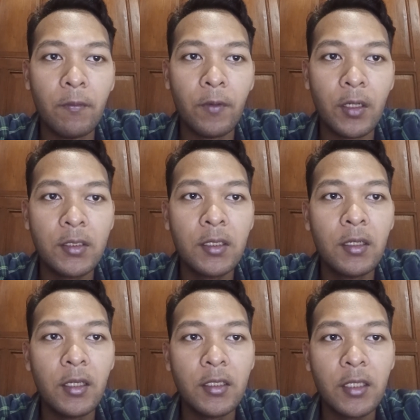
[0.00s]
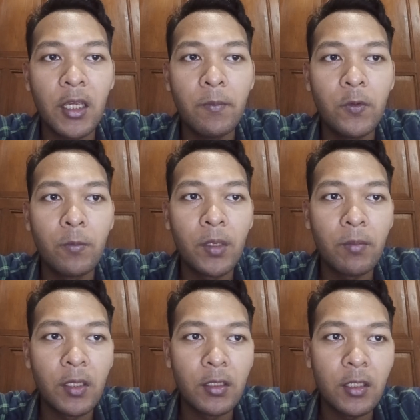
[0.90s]
The first is aim to
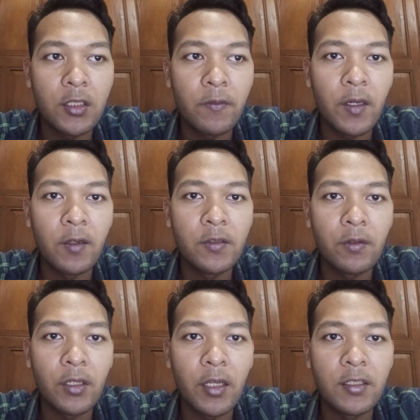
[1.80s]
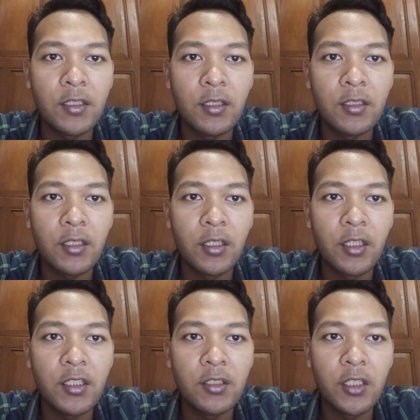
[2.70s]
map and classify districts and cities in
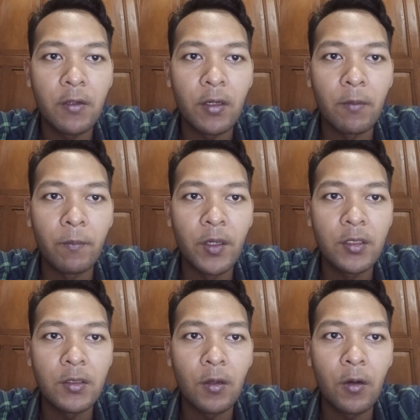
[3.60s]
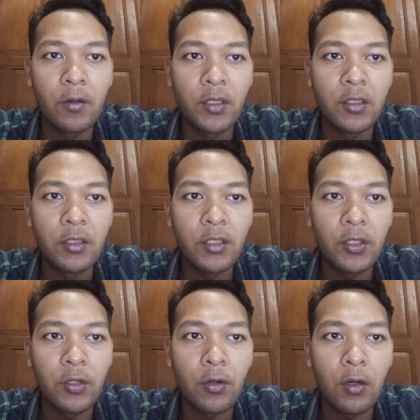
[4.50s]
East Java based on
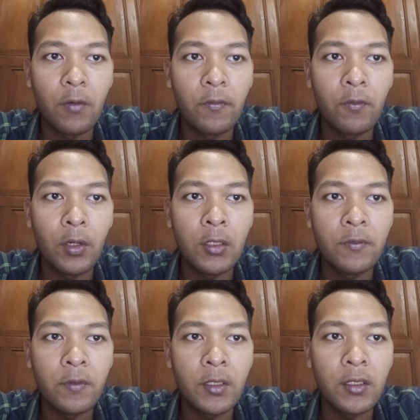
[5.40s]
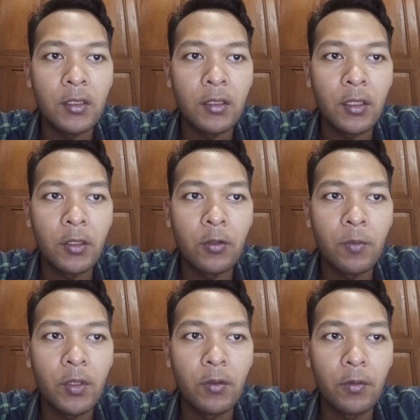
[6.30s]
indicator of qualified
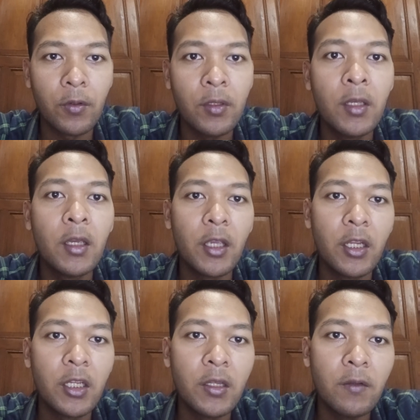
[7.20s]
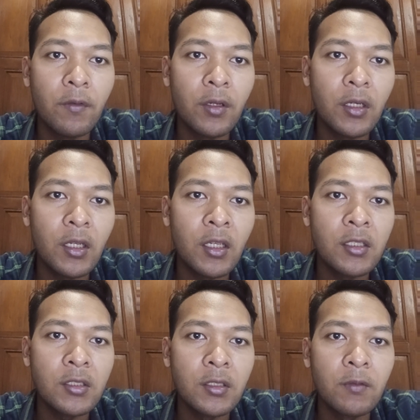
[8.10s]
economic growth,
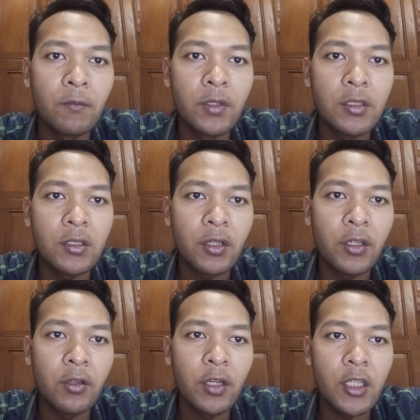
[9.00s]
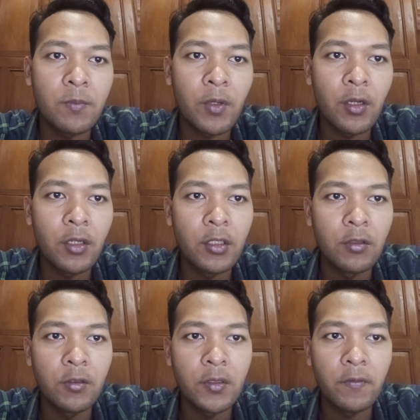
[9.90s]
identification which region experience
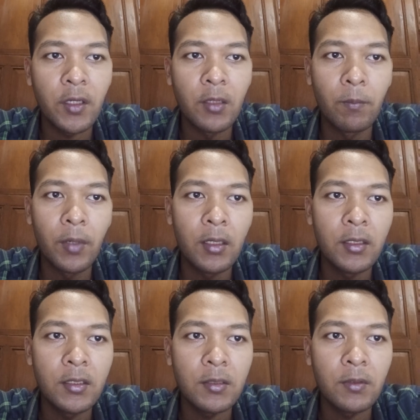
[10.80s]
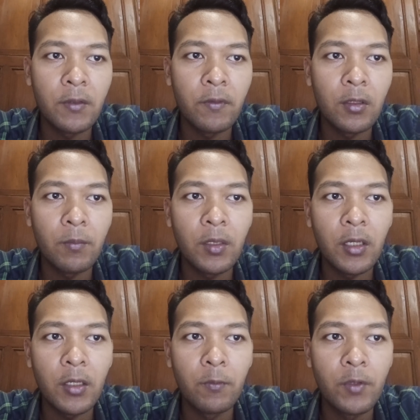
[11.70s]
inclusive and balanced development
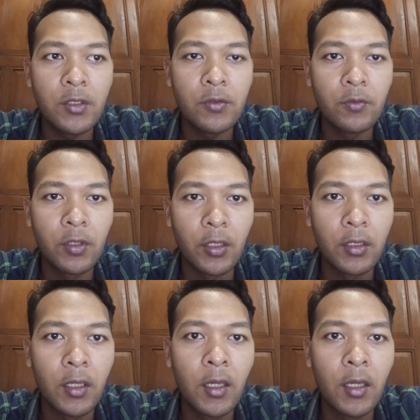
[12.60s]
and which do not.